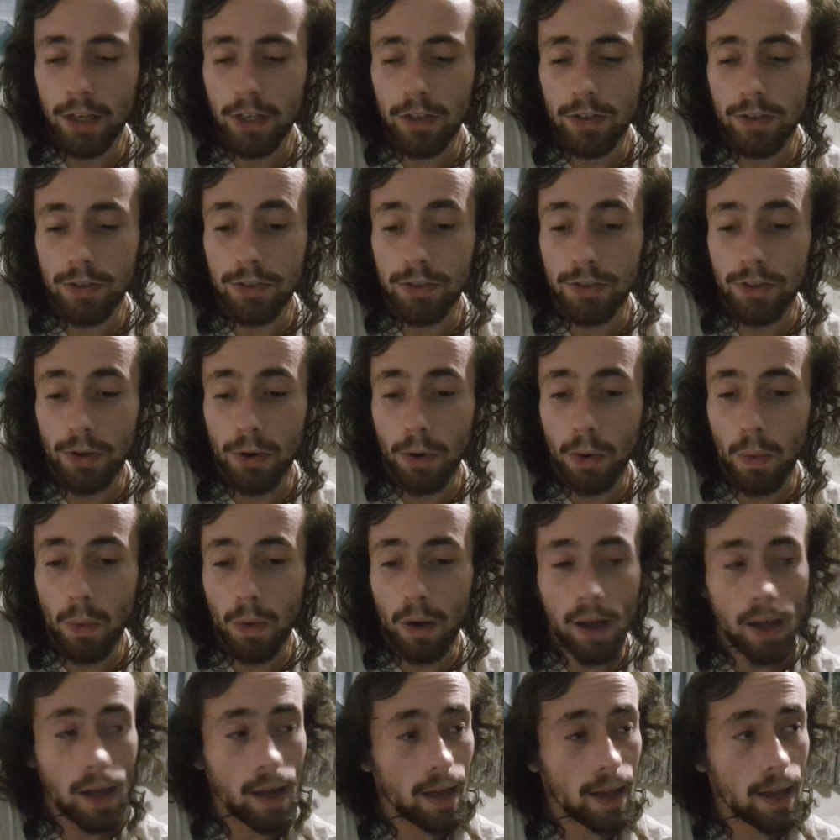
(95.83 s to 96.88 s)
So
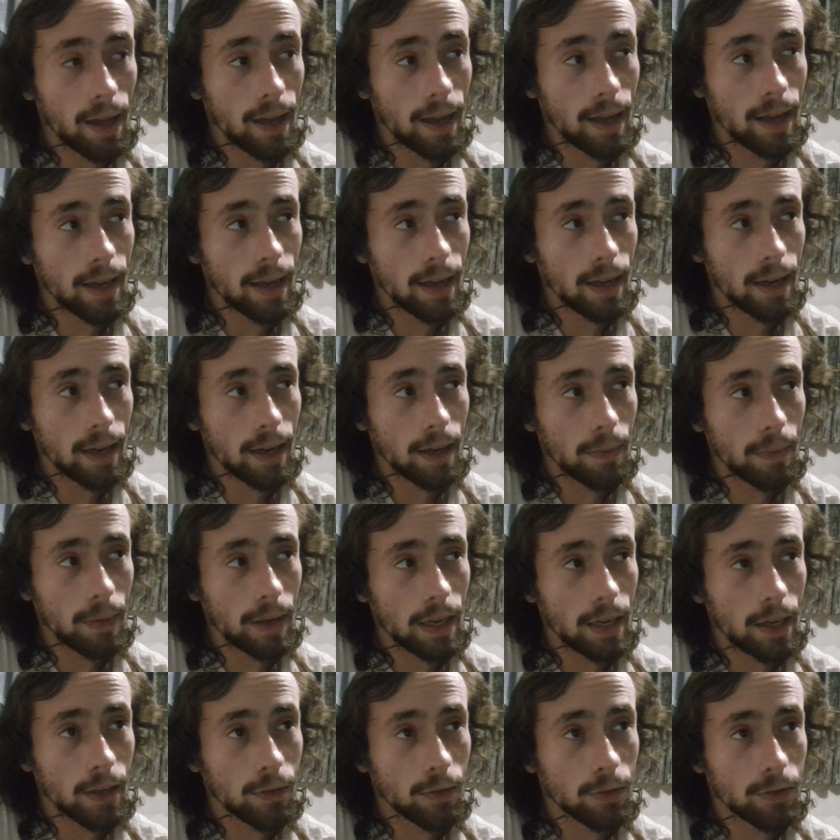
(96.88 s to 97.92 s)
what
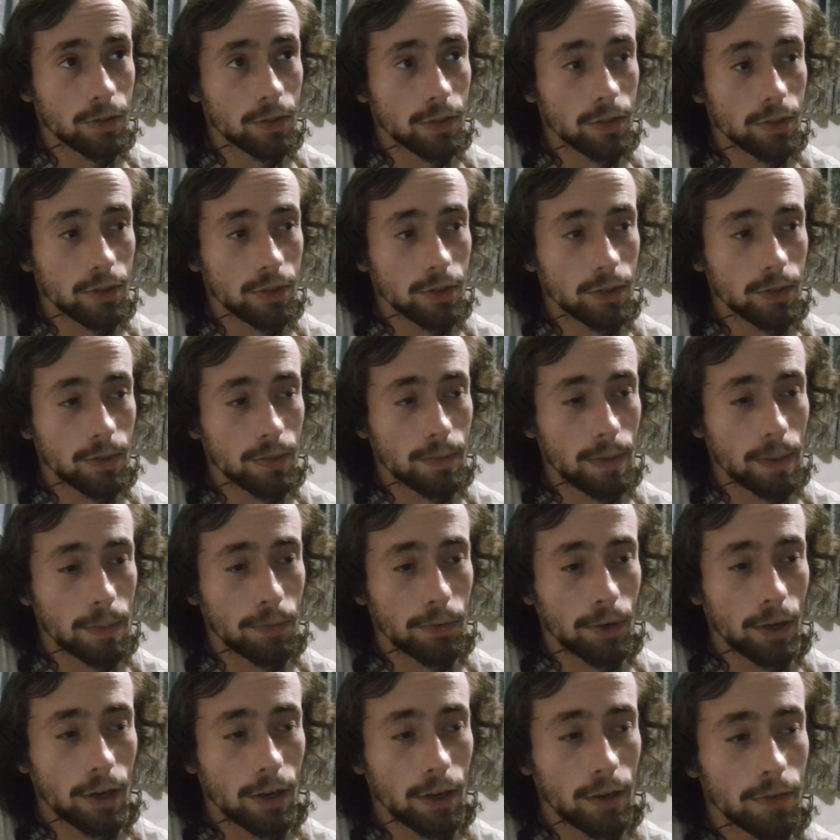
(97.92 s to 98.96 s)
else am I
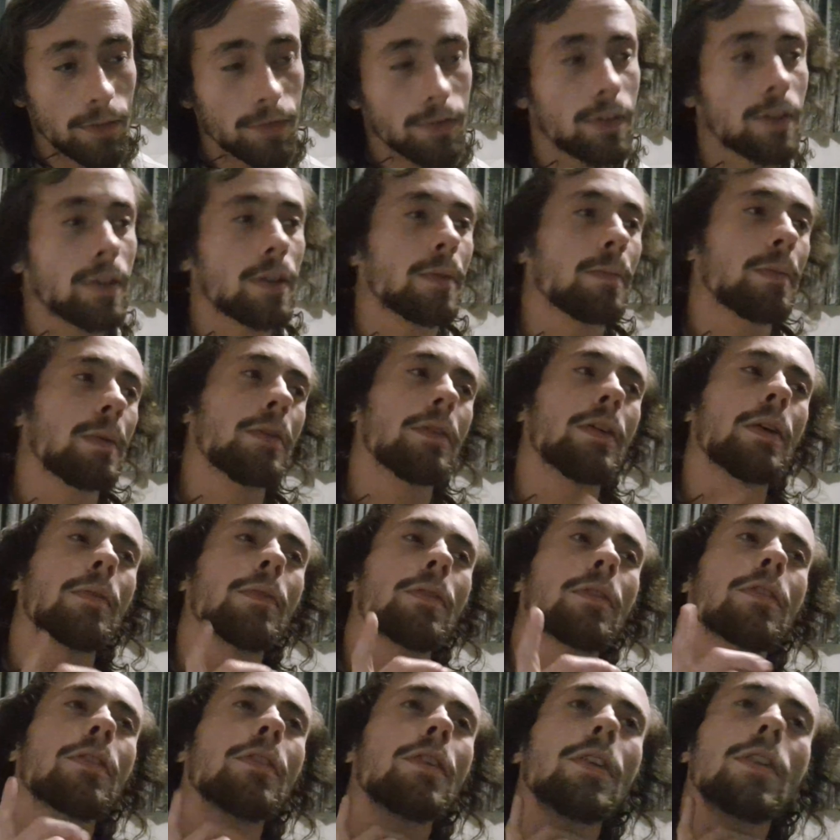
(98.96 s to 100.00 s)
proud of? Let me have a
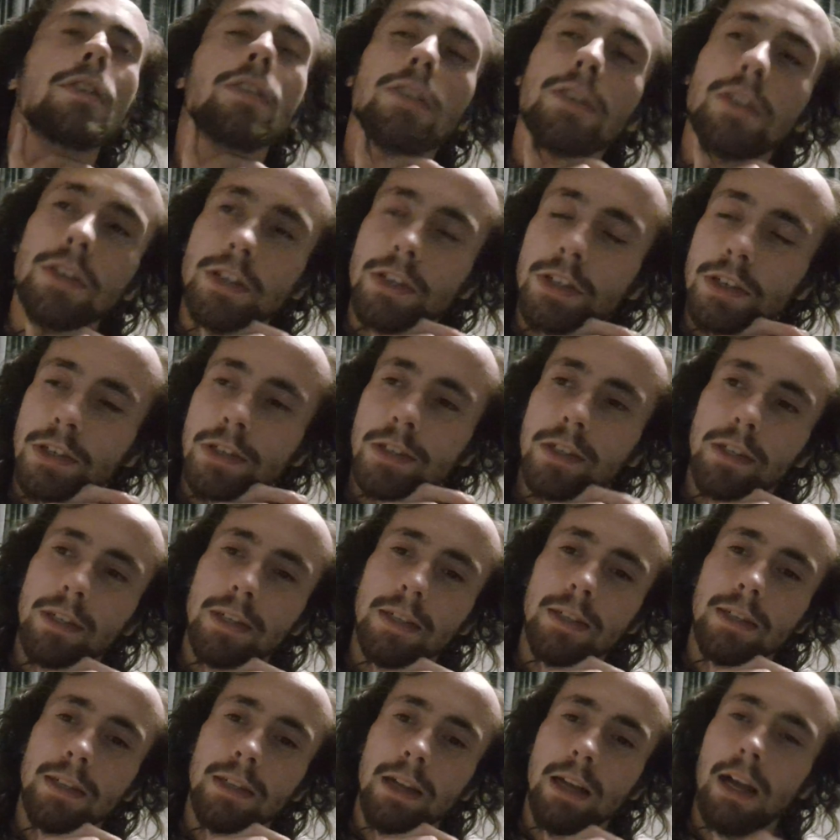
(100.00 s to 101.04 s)
think.
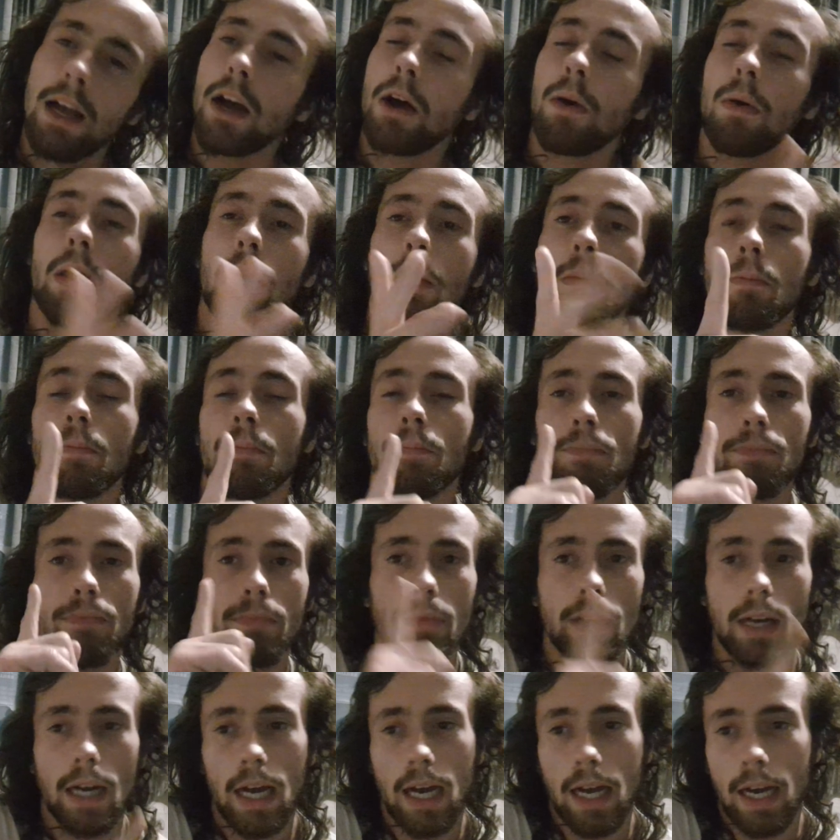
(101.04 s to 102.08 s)
Well,
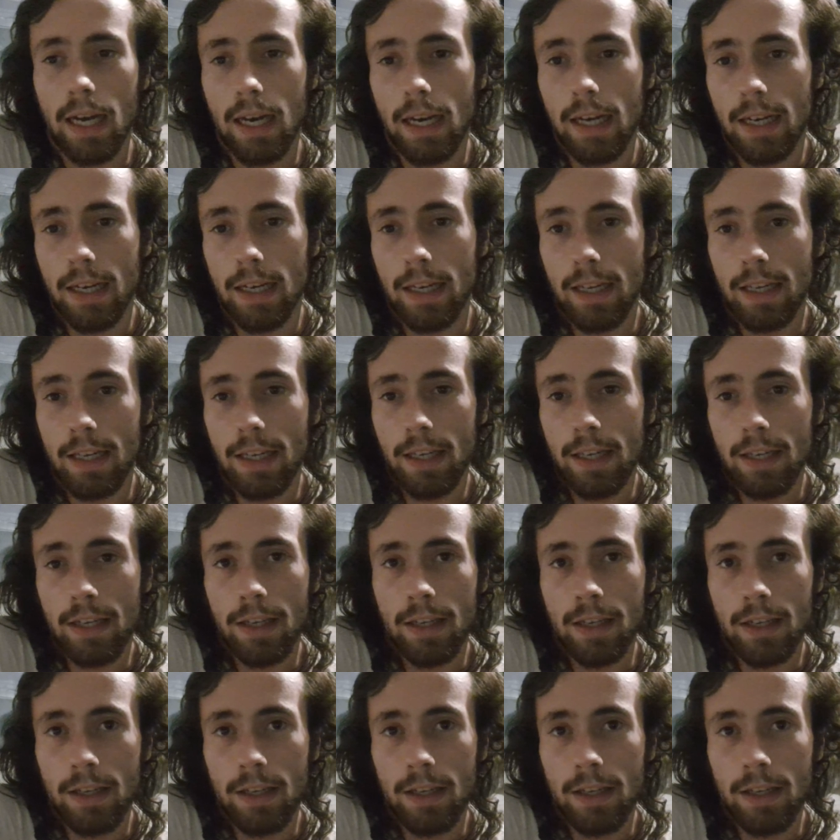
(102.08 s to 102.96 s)
I